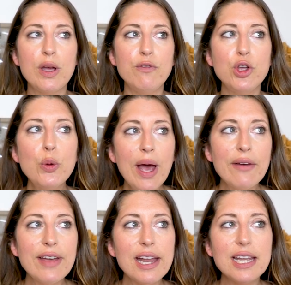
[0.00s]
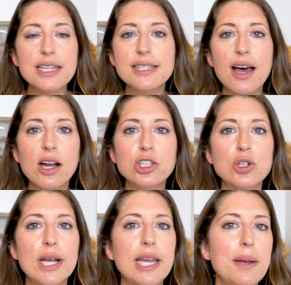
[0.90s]
If you have any dog
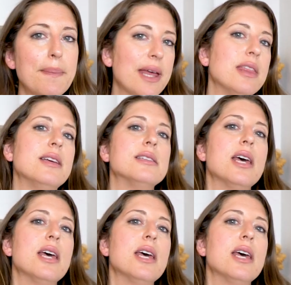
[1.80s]
training methods,